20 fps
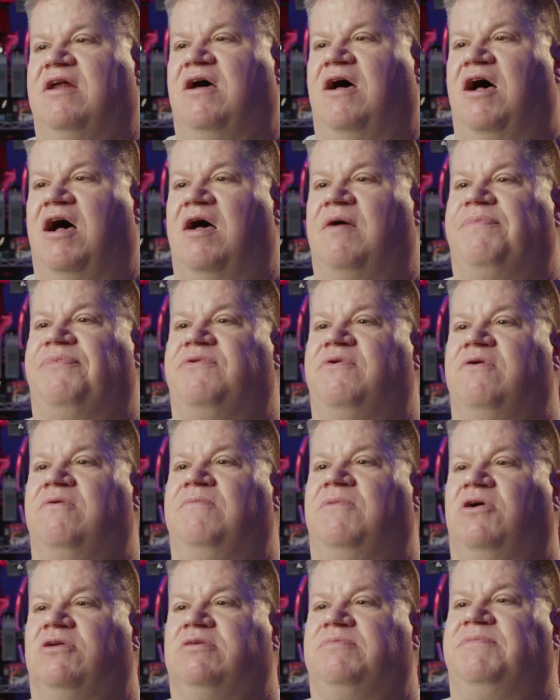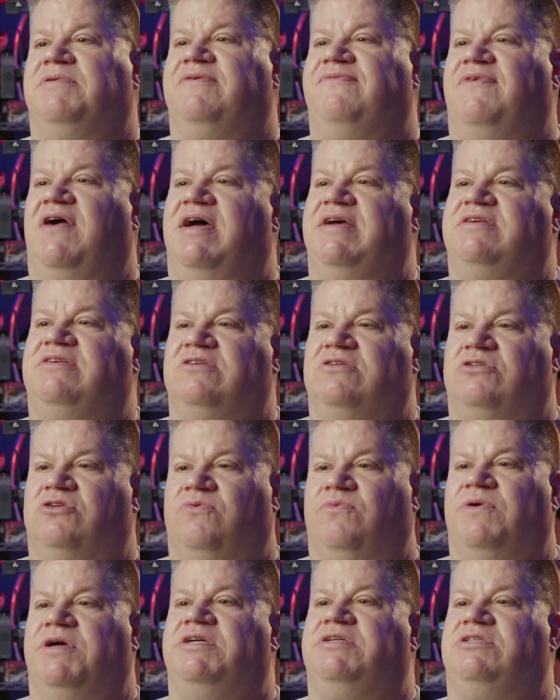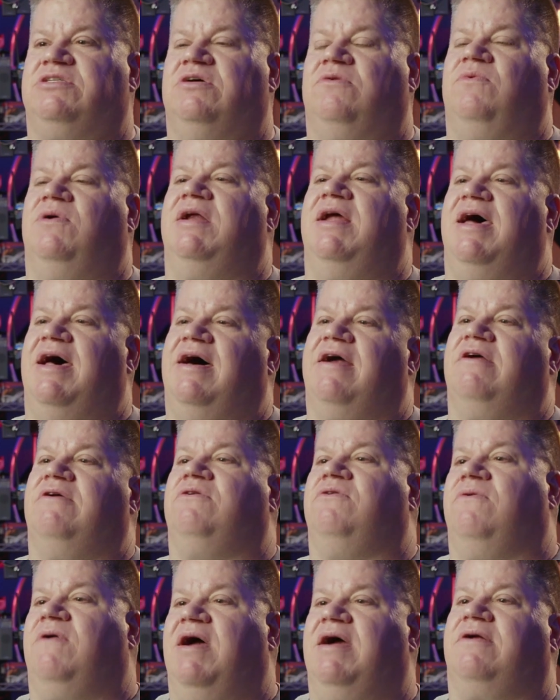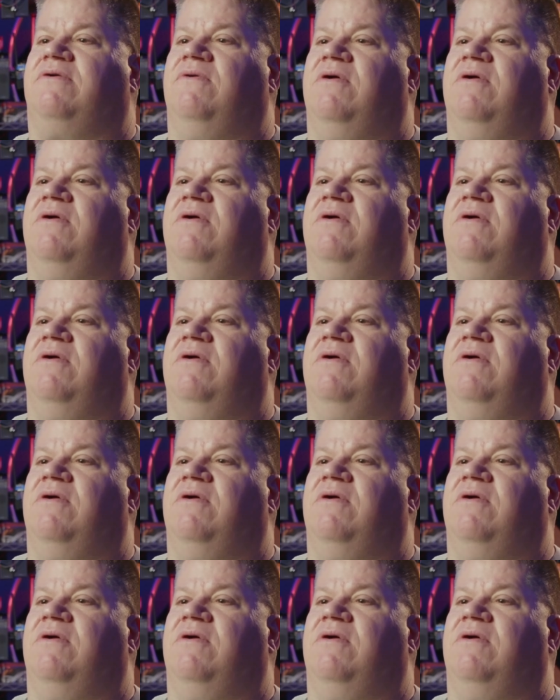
hop through multiple devices to reach someone out of direct